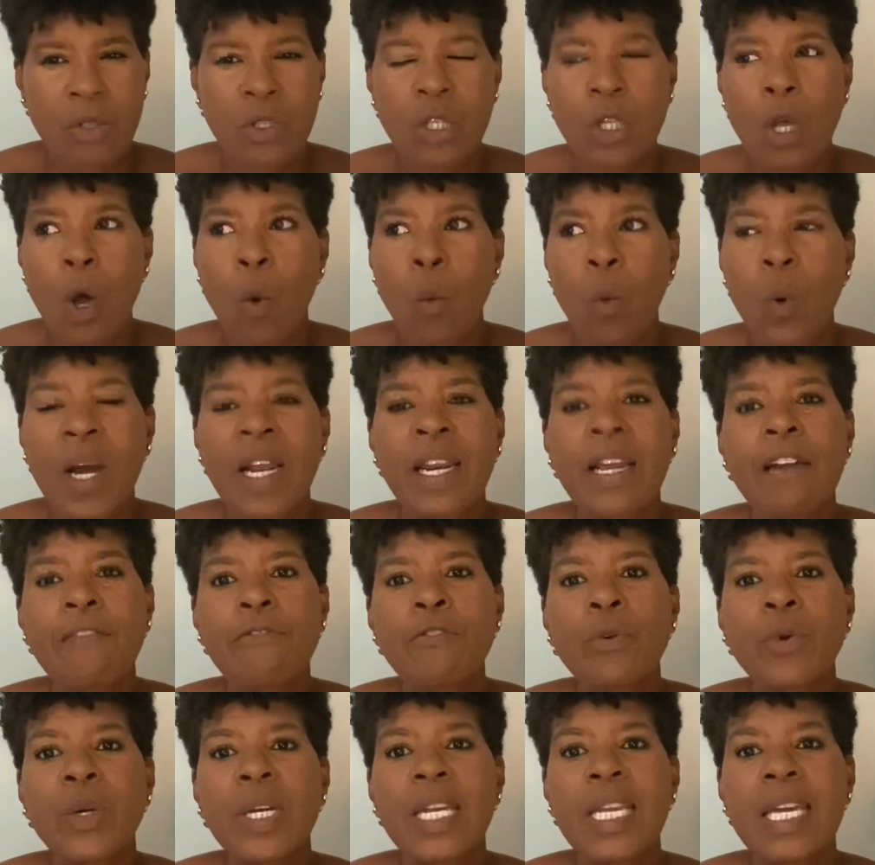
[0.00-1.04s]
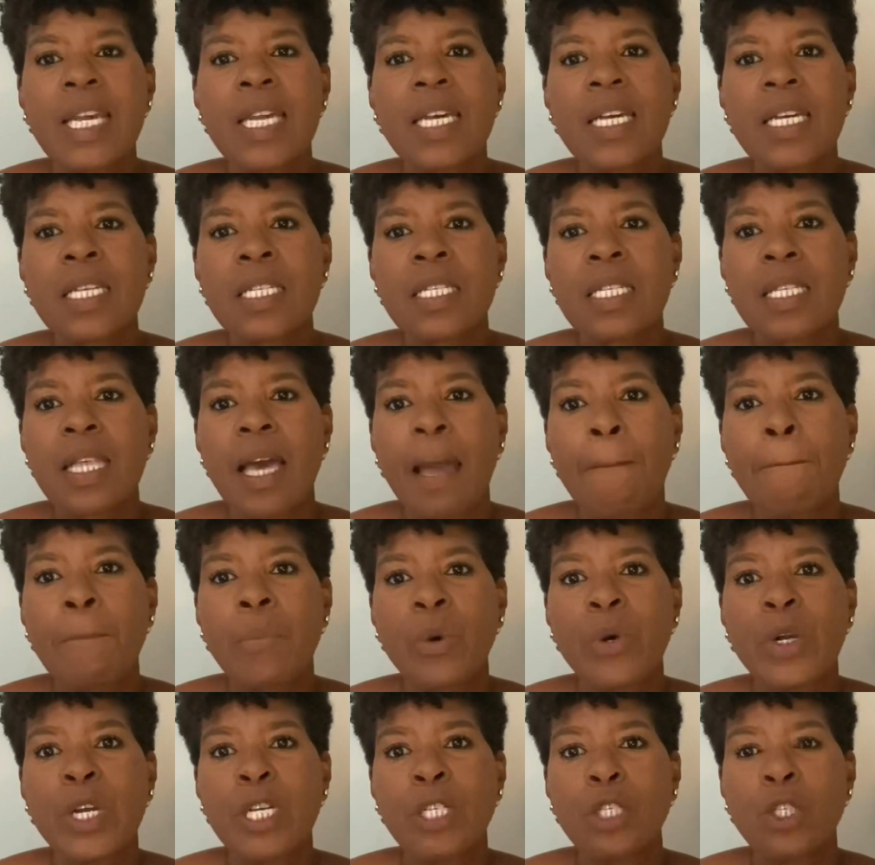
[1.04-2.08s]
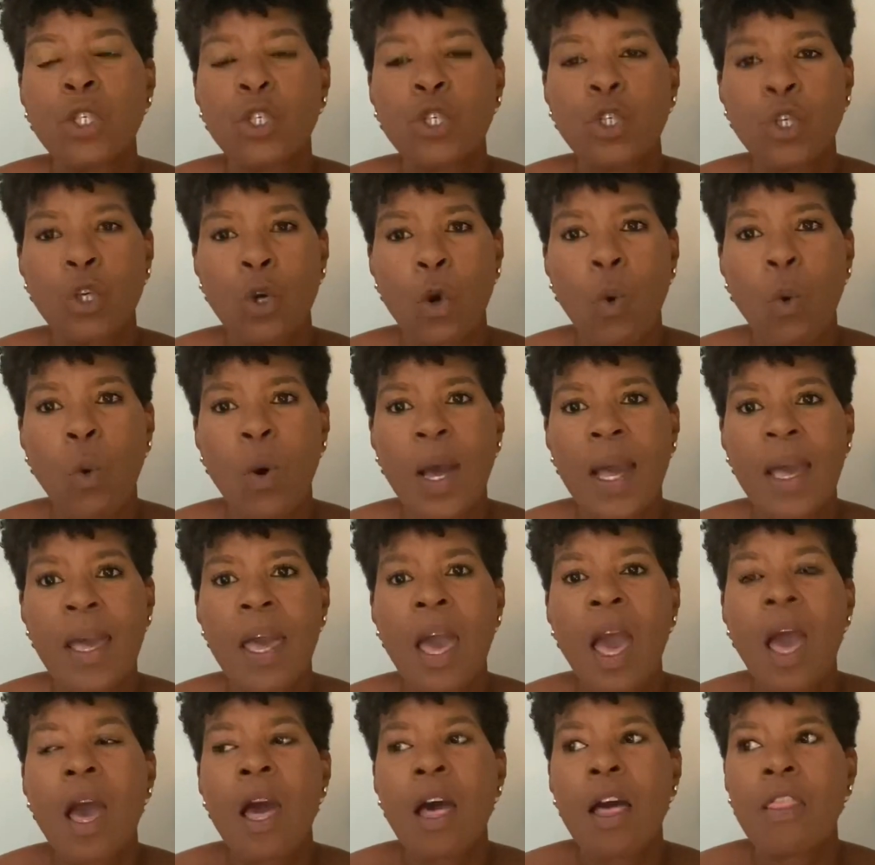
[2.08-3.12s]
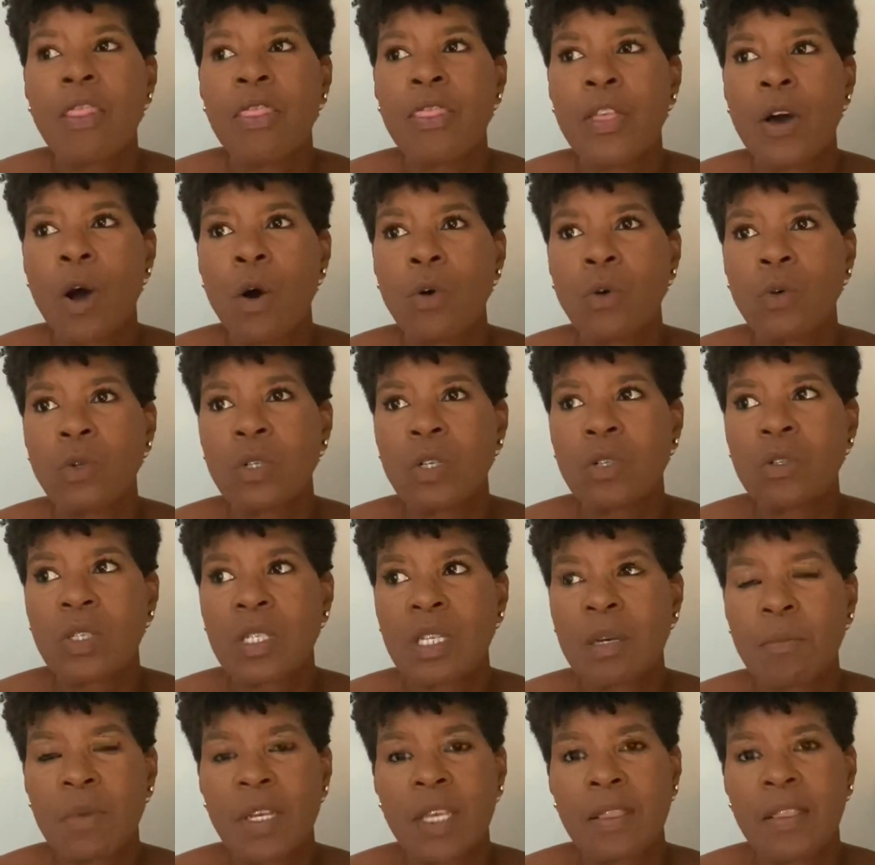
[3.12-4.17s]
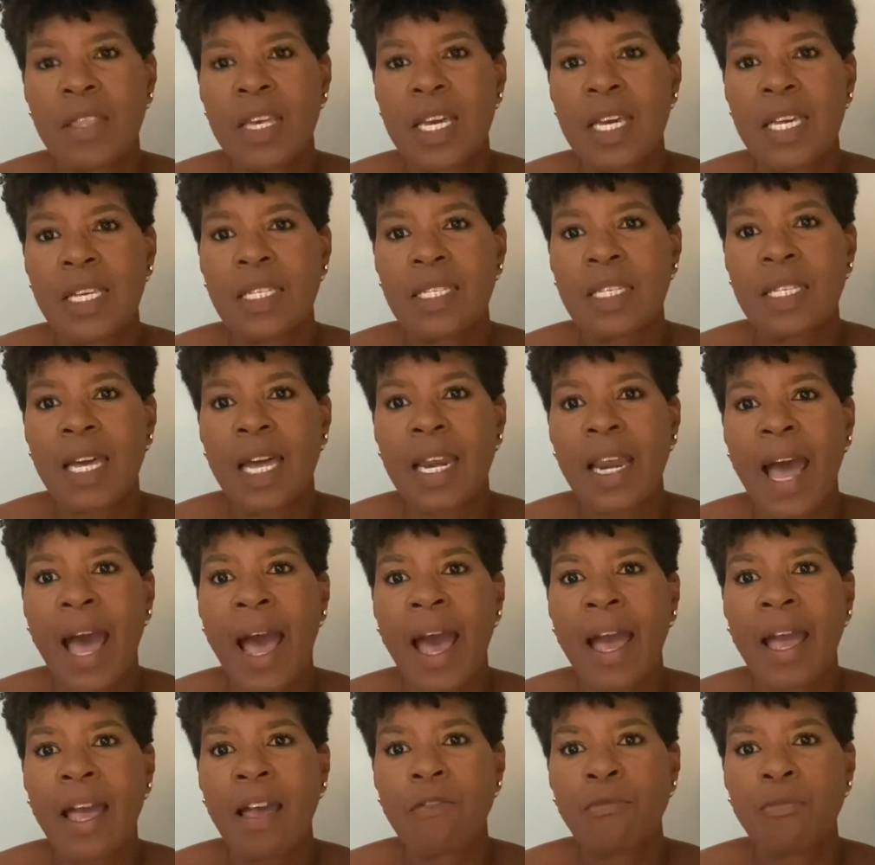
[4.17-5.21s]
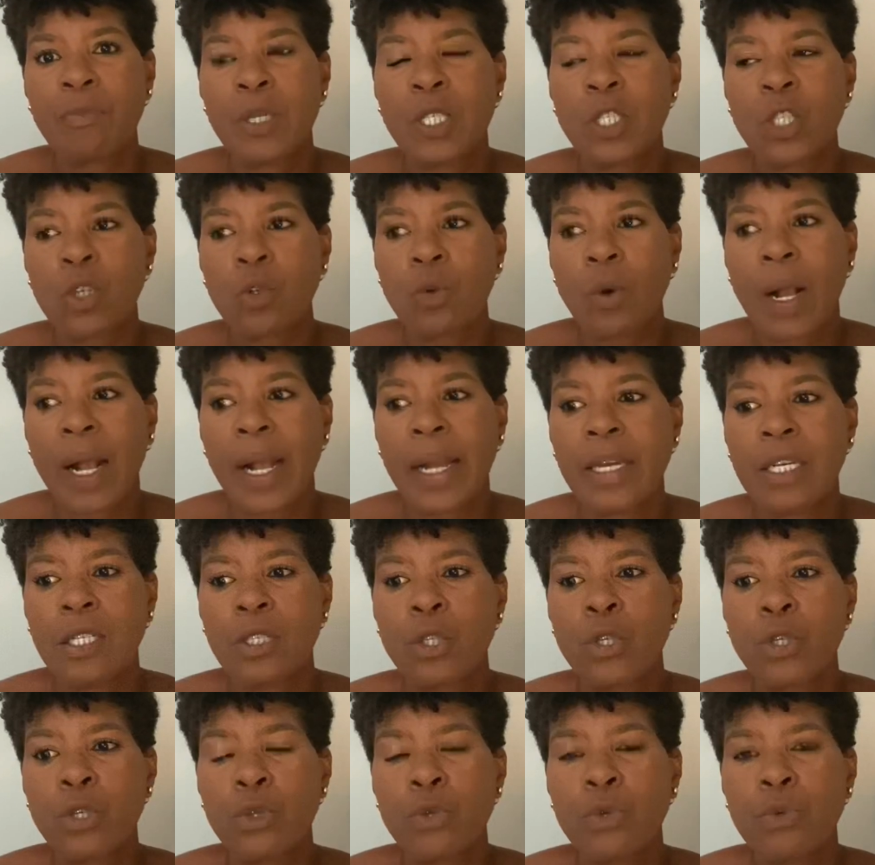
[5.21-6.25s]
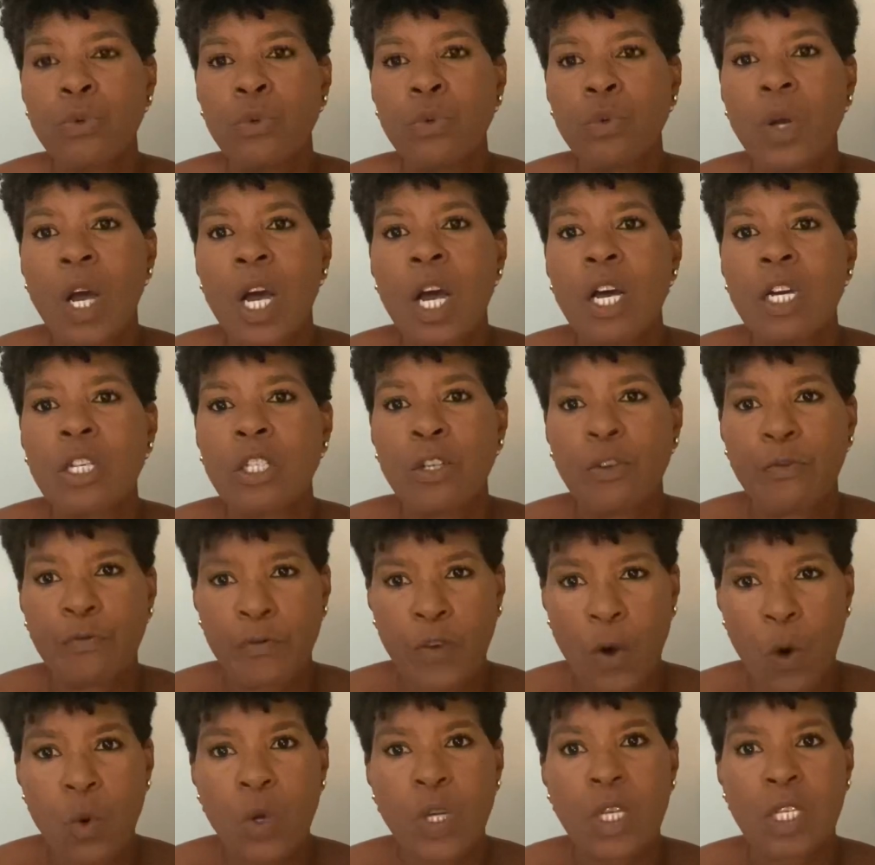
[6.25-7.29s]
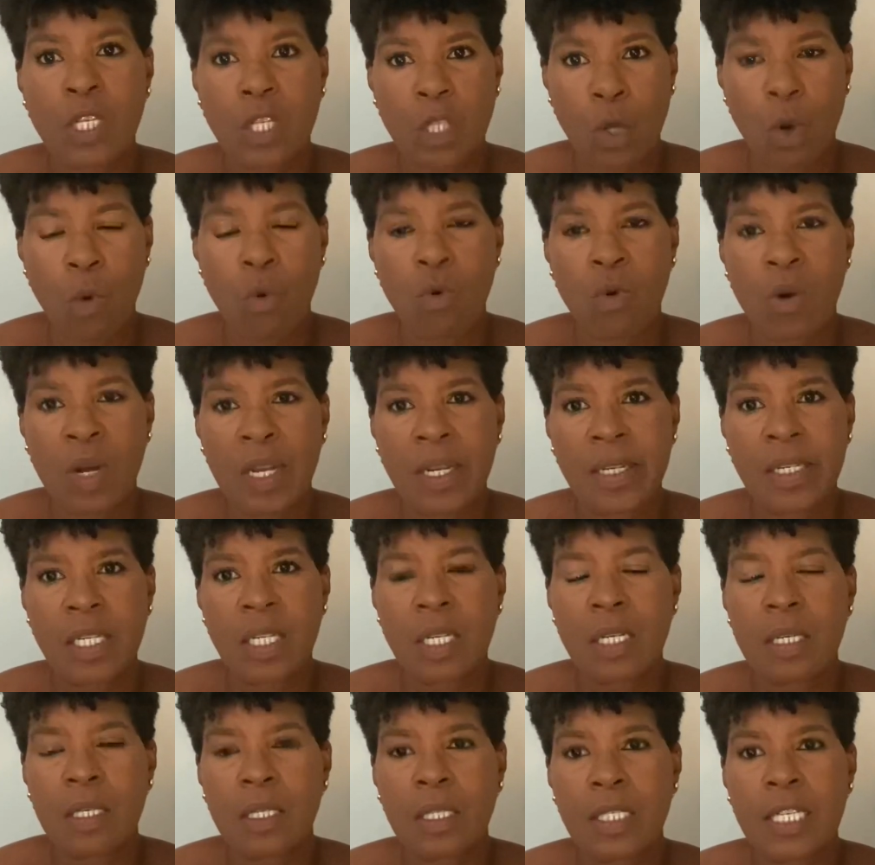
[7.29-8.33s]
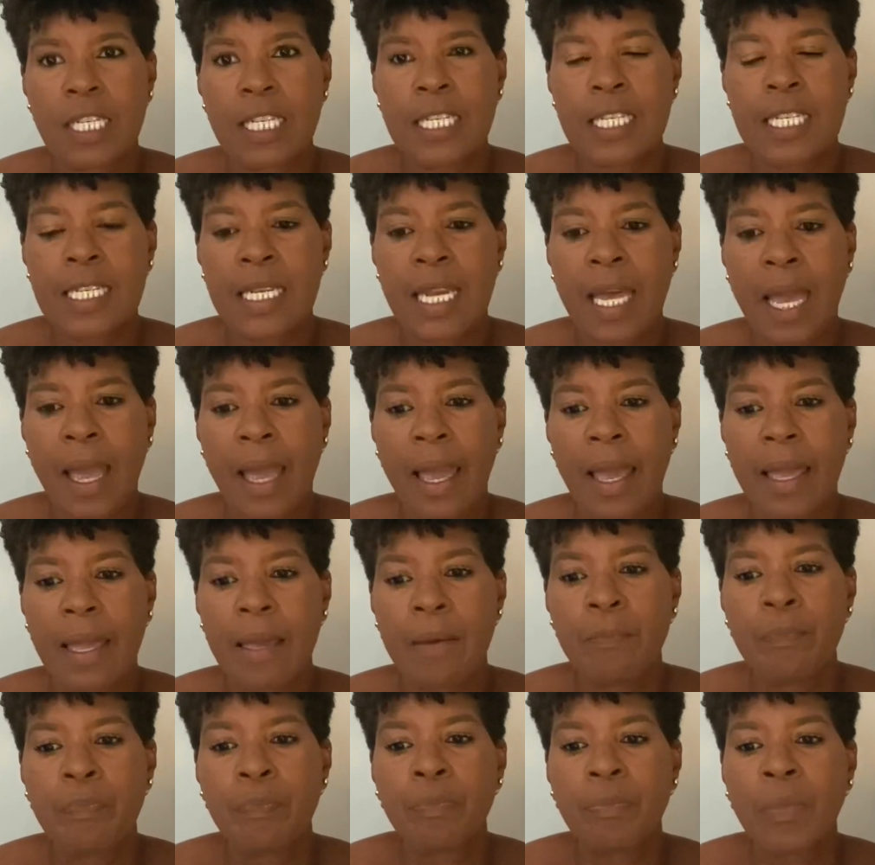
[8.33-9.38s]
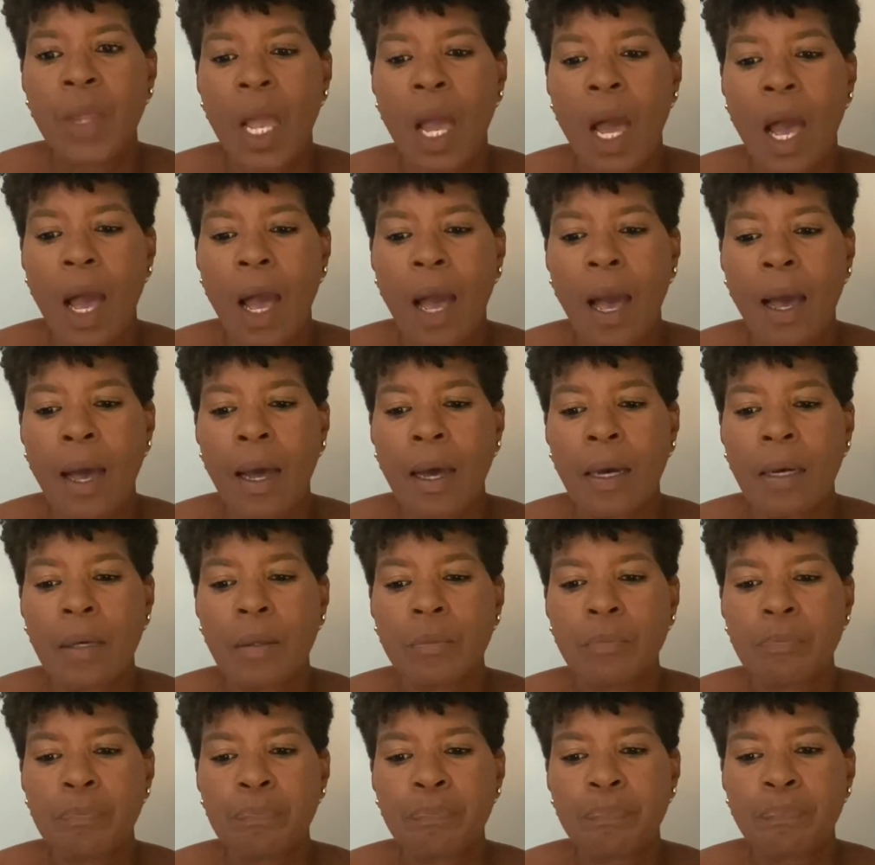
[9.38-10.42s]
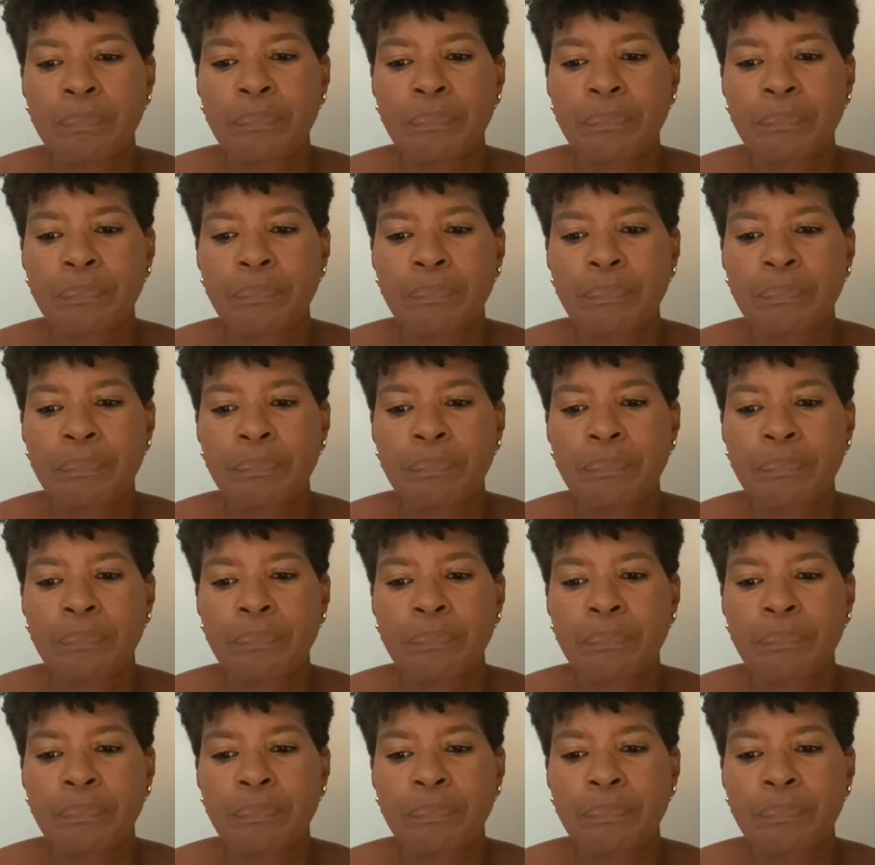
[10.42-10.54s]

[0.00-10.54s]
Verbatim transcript: So, whatever it is that brings joy, those are some of the things that I have been trying to to focus on to to stay um,